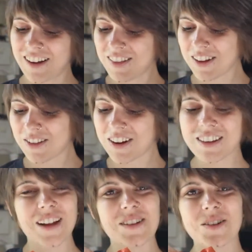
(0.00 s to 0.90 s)
And like, look at
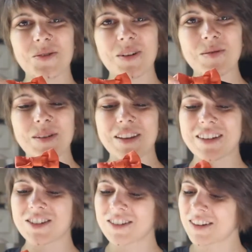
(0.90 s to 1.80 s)
that little ribbon.
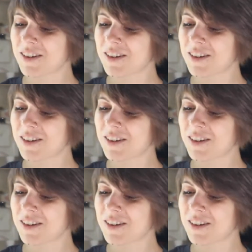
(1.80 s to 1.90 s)
That's just,